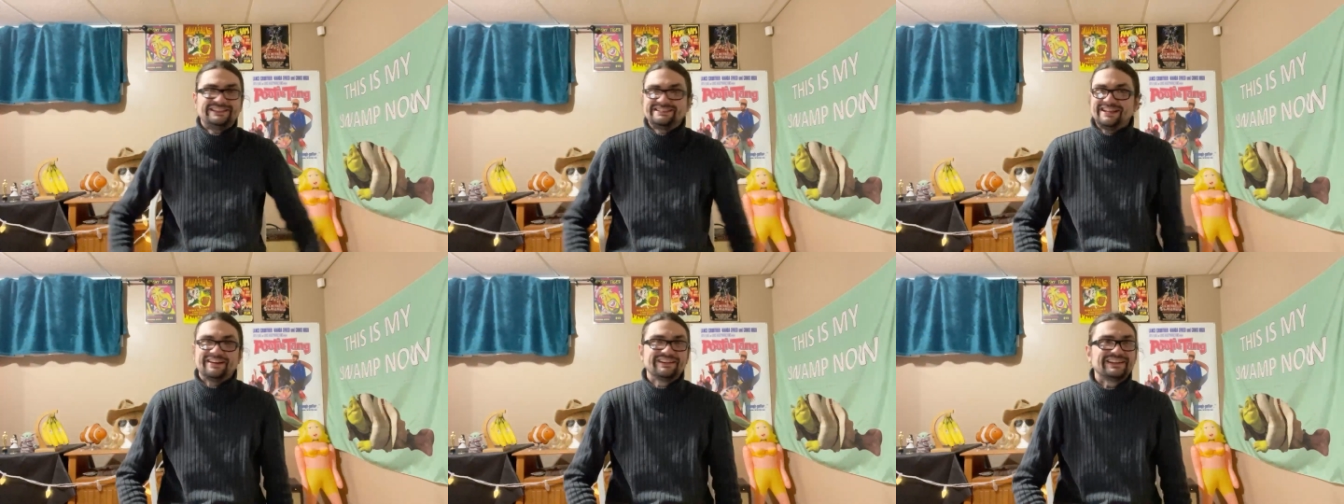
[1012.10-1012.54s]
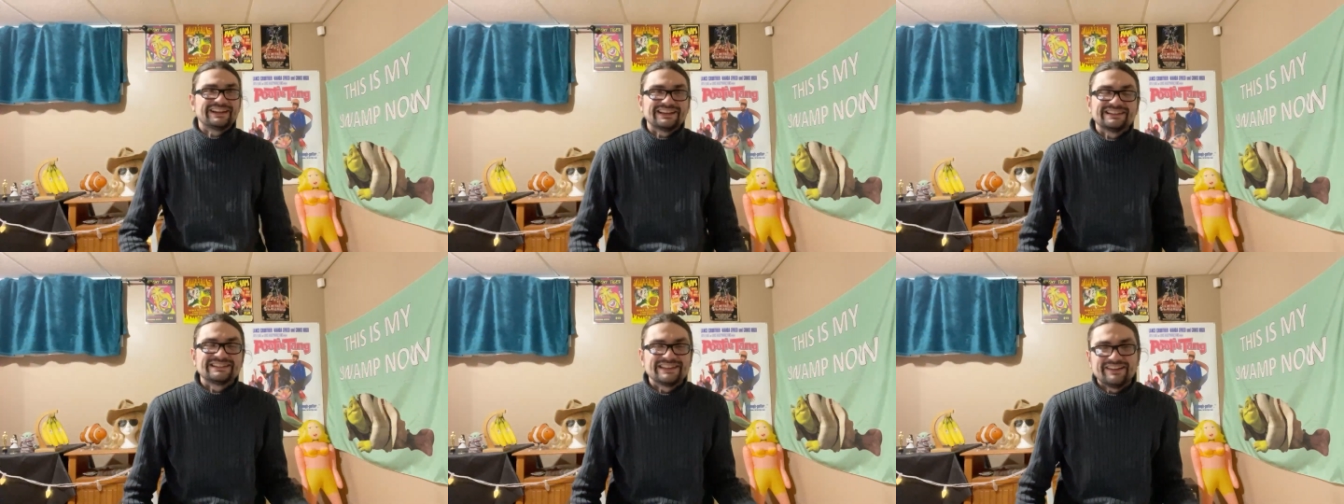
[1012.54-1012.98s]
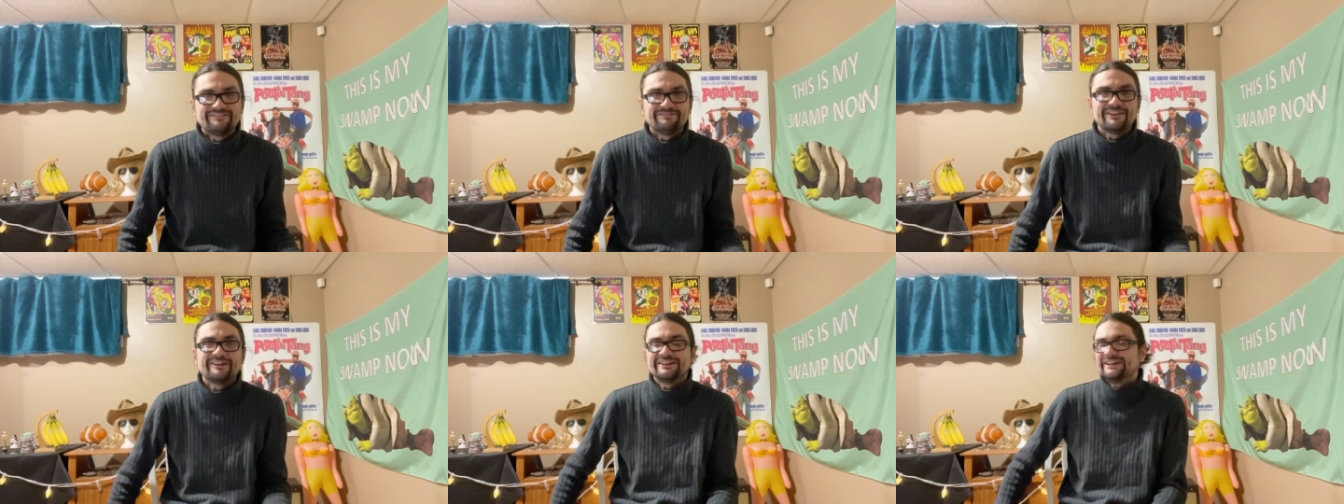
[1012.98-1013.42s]
all that gets said
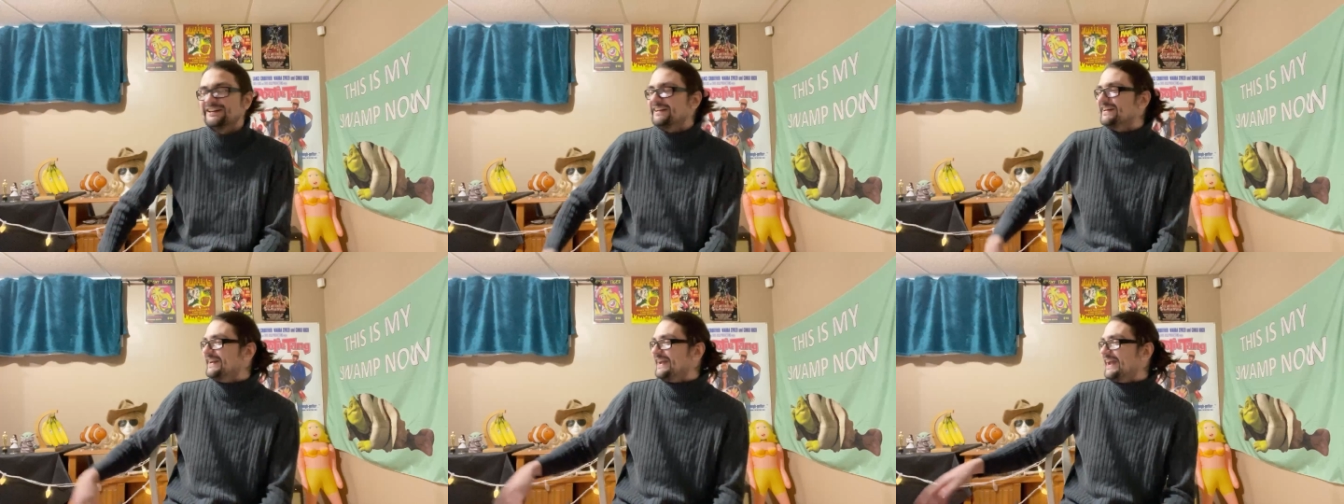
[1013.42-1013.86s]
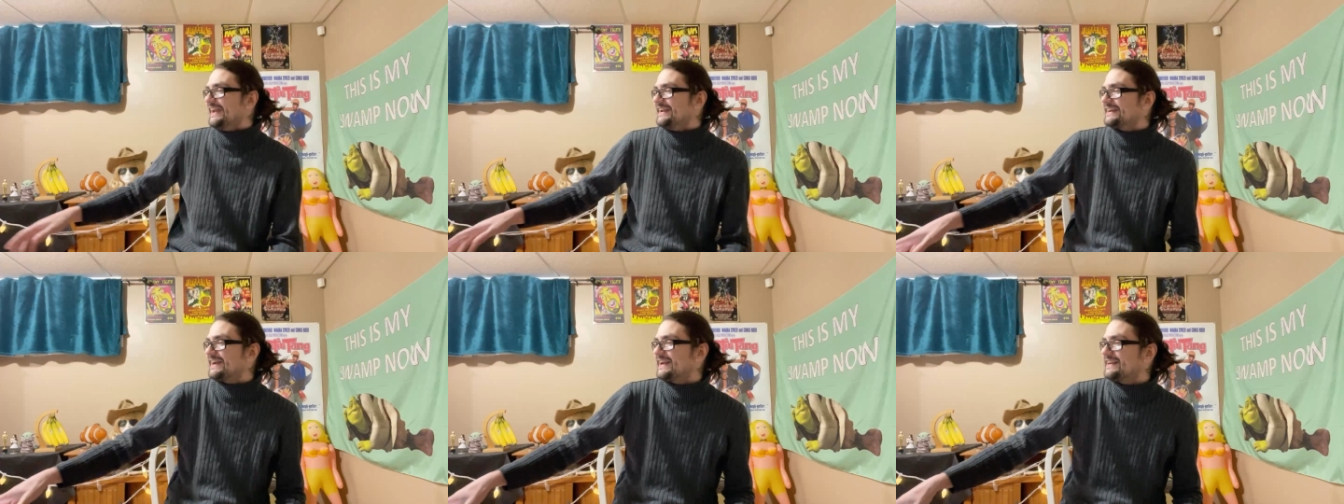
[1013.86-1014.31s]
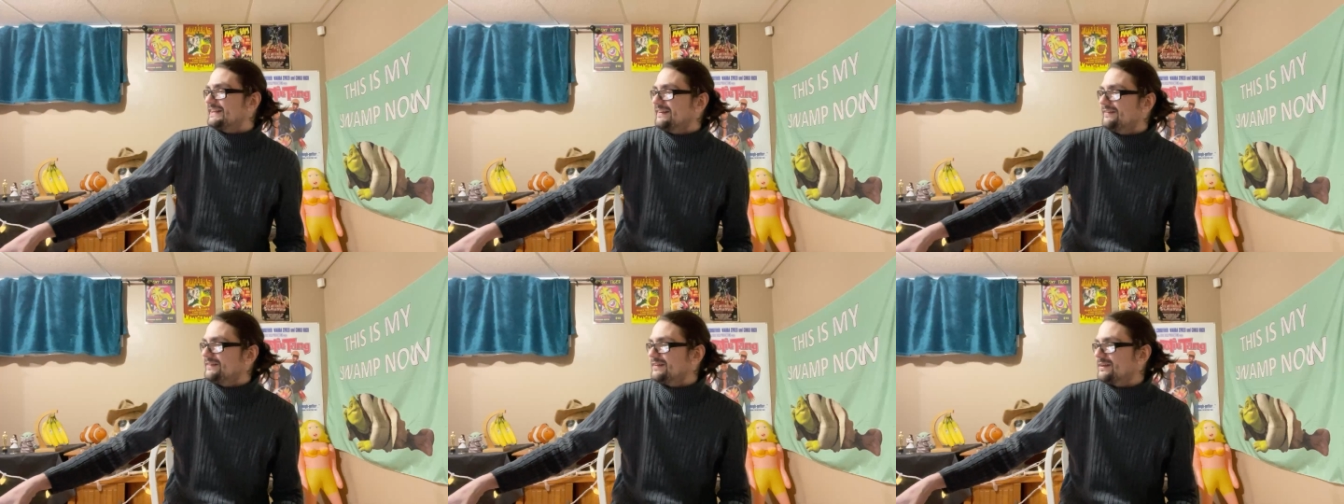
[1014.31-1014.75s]
about it. And it kind of
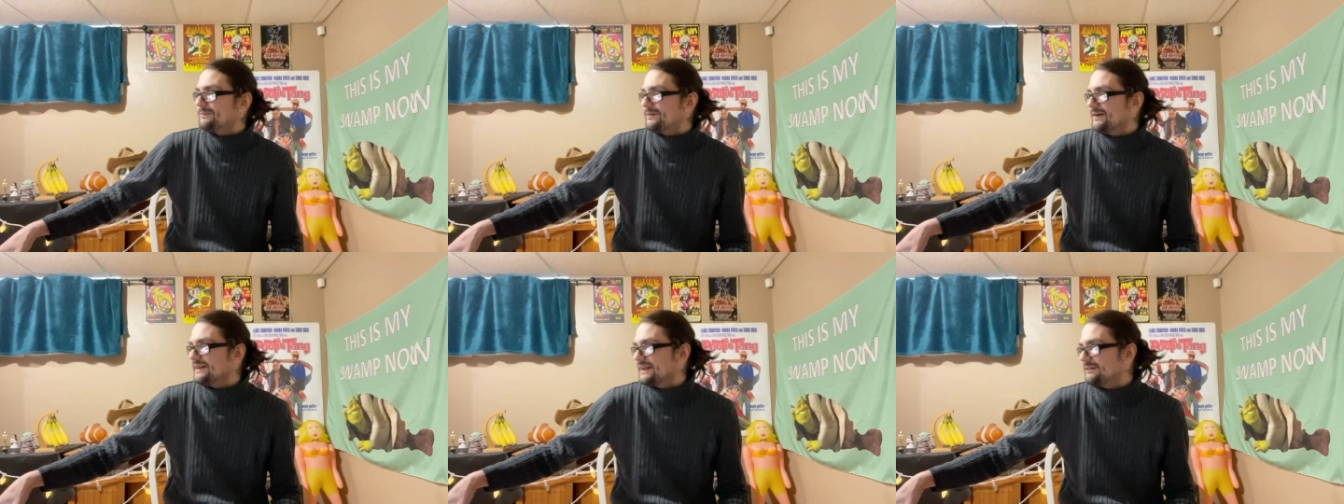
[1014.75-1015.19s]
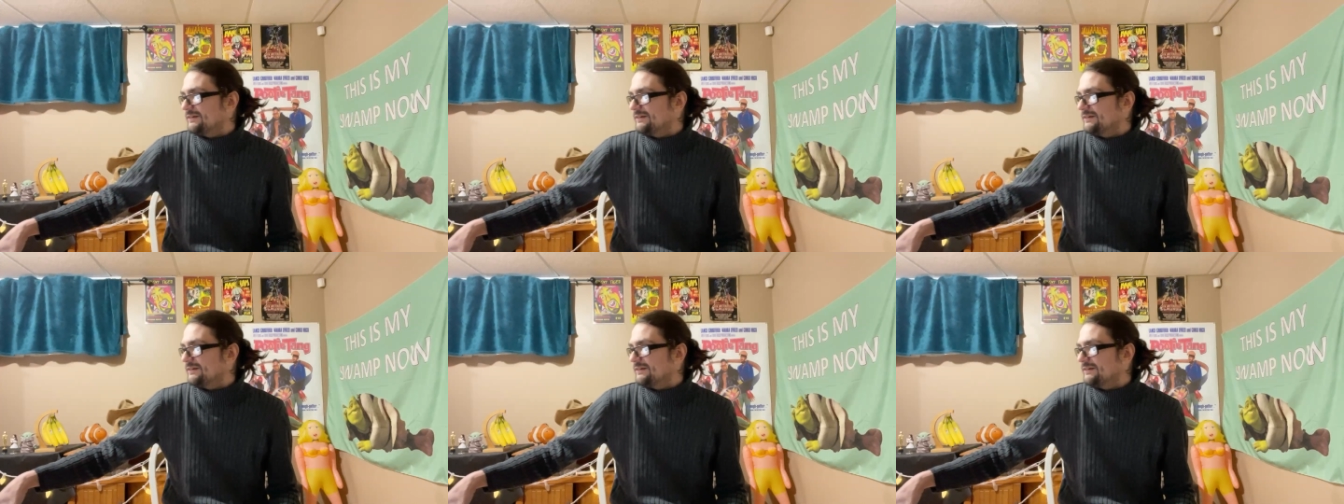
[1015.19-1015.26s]
leaves you at a point like,